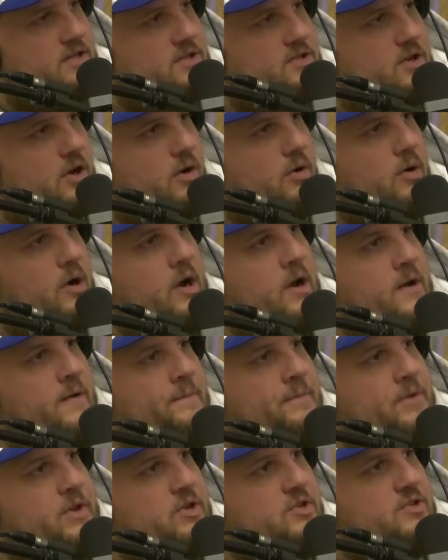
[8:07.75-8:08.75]
So
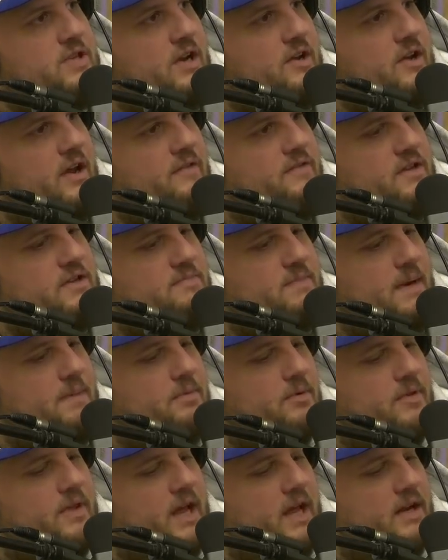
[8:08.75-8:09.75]
you said you have these
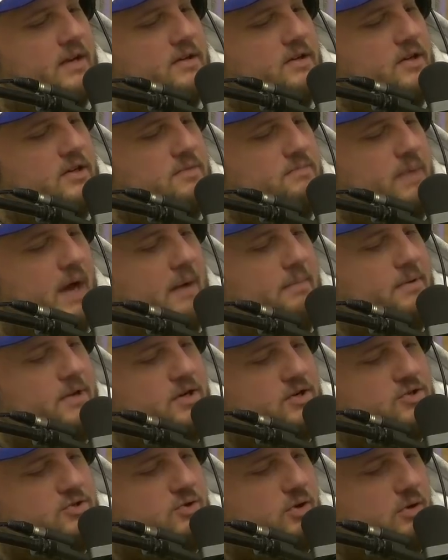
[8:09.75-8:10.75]
people that could pop in
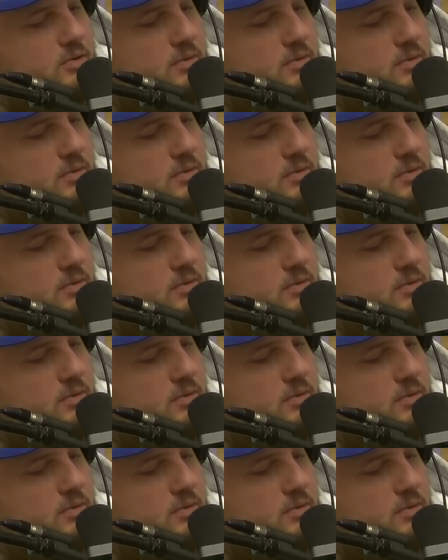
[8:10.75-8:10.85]
your store